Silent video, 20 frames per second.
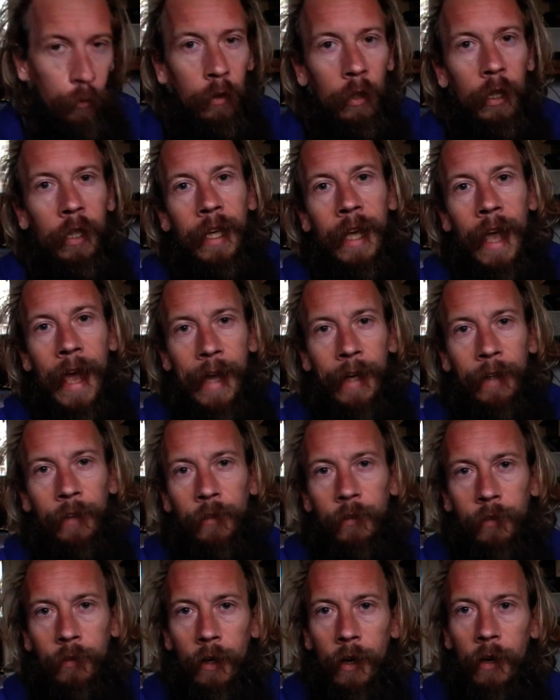all the Cain
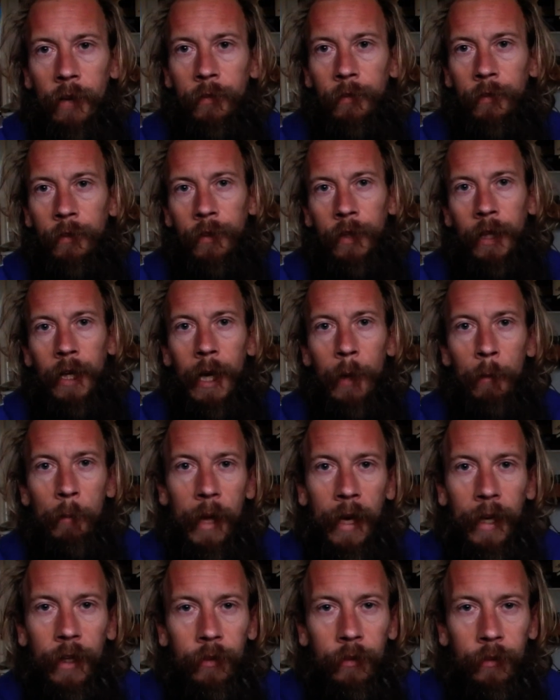stuff and the
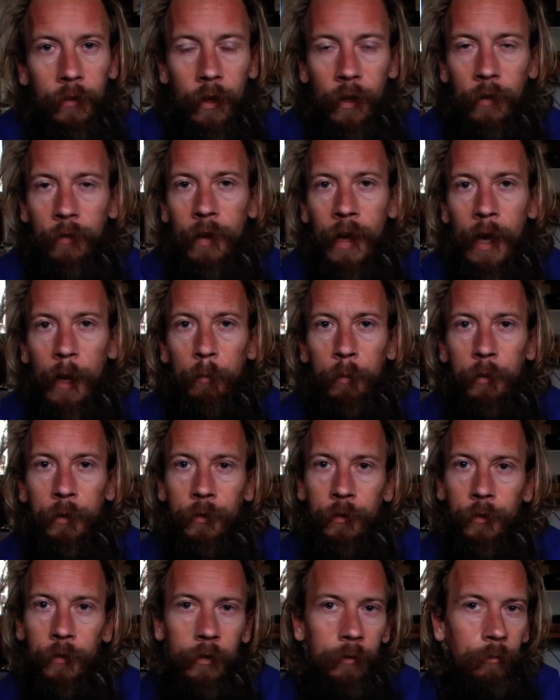Lamech stuff
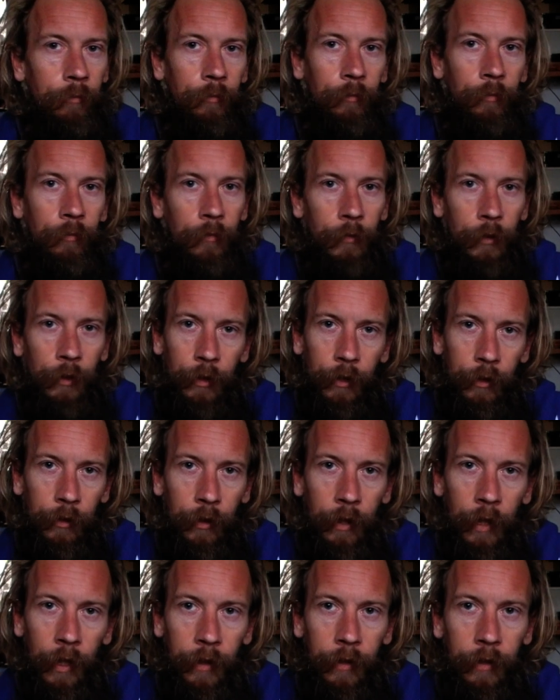happened, you know,
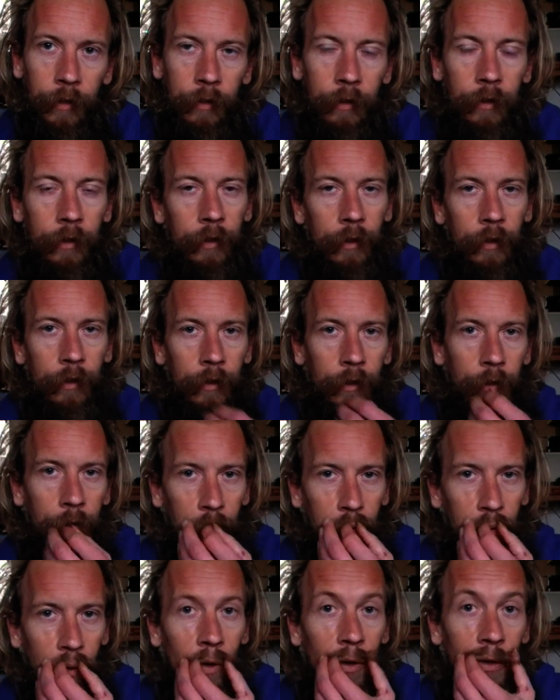like
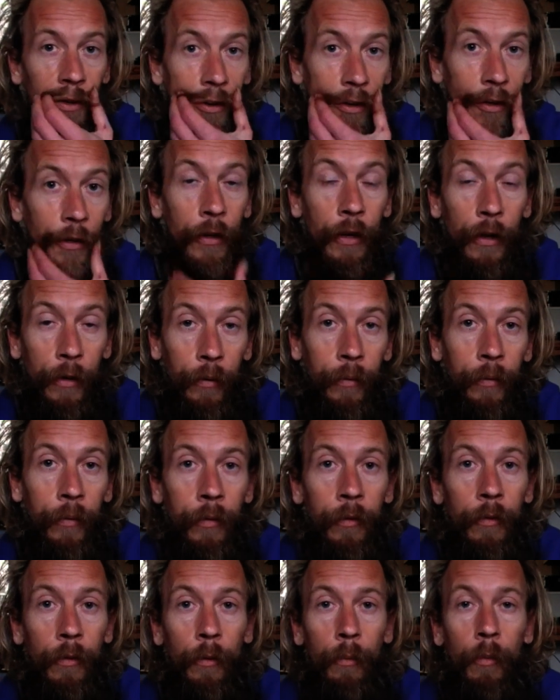longer ago
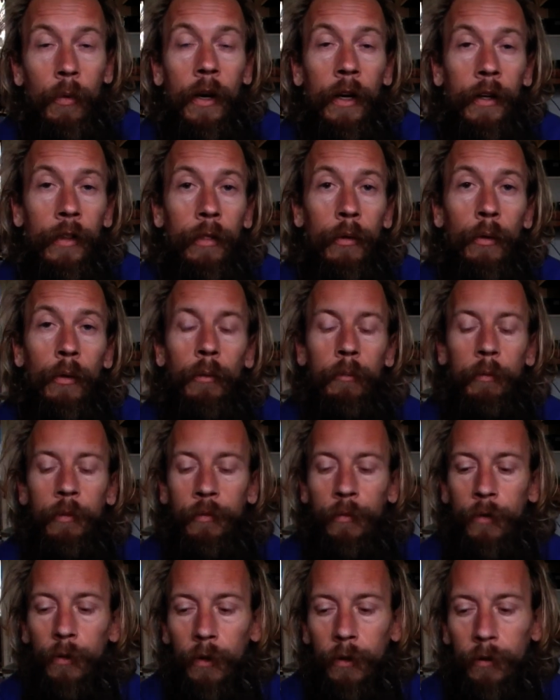than what I thought
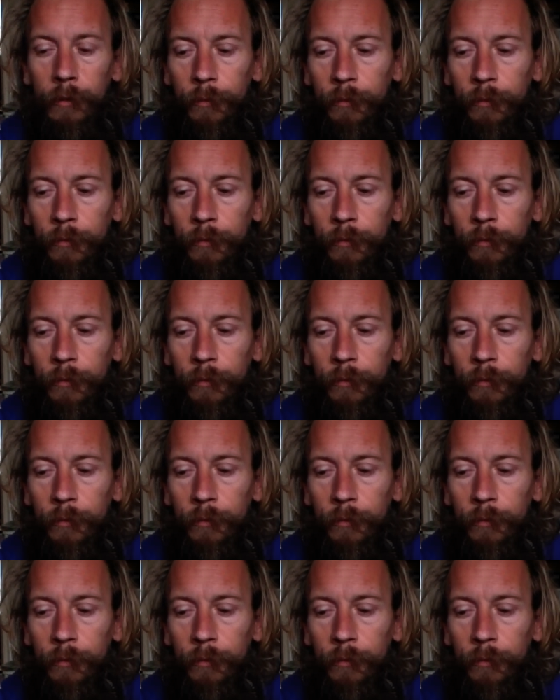before.